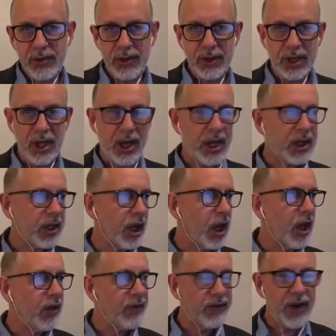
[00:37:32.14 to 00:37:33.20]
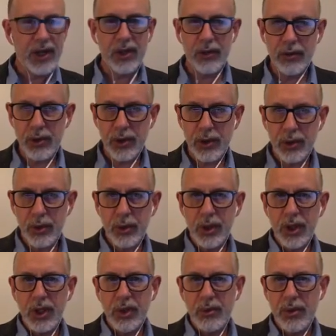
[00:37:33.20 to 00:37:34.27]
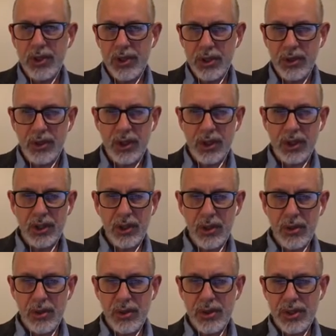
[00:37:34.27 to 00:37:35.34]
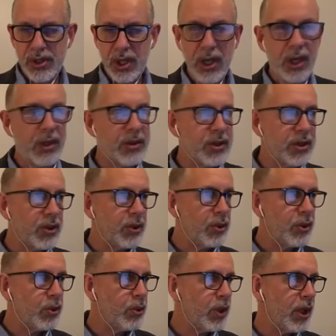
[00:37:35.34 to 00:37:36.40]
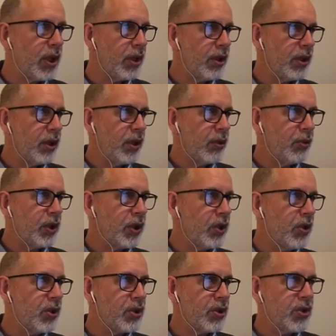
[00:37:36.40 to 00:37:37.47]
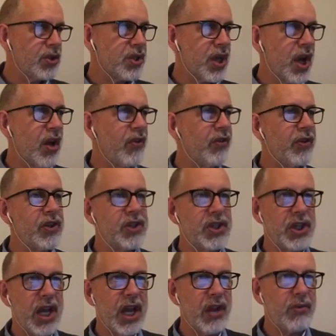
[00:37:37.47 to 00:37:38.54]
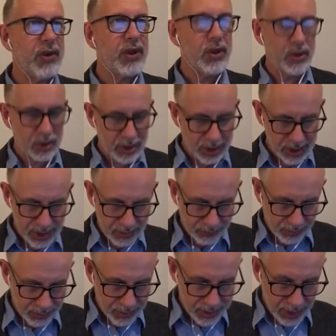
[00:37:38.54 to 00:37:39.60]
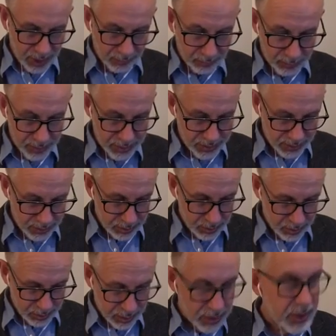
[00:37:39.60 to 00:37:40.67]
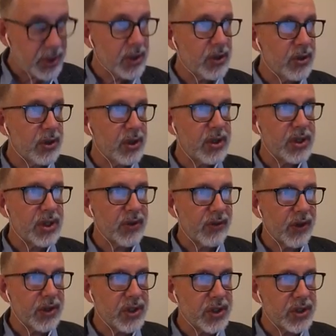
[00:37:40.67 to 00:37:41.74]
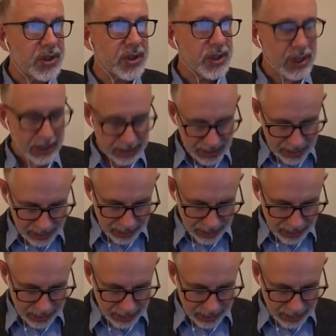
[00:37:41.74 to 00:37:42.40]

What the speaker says: like Buckaroo, which you can use to record yourself and share recordings of yourself with students. If I just get the